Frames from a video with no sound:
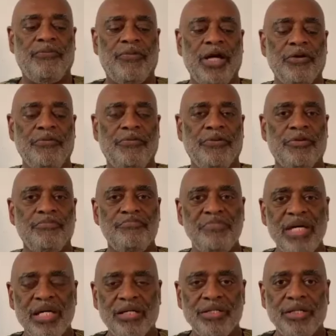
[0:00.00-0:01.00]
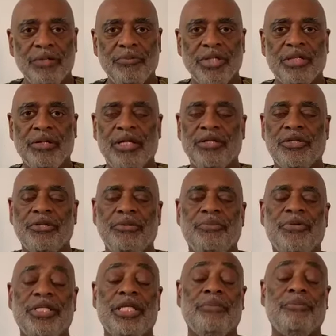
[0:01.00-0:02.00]
very familiar with
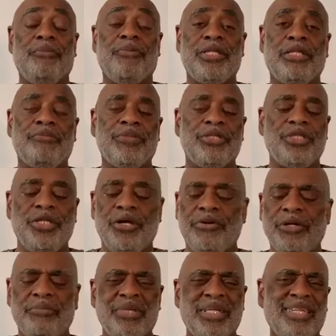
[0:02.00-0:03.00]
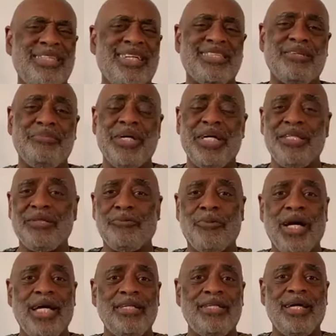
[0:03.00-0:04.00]
the material, but it doesn't mean the
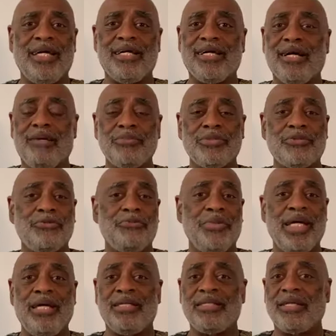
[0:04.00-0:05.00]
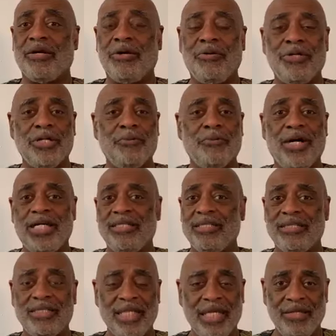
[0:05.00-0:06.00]
way that it comes through me is the only way to
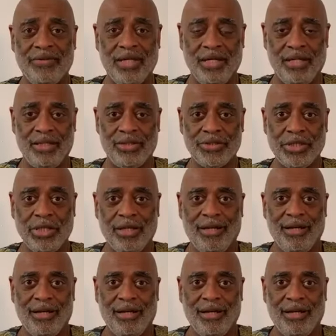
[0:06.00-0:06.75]
see things.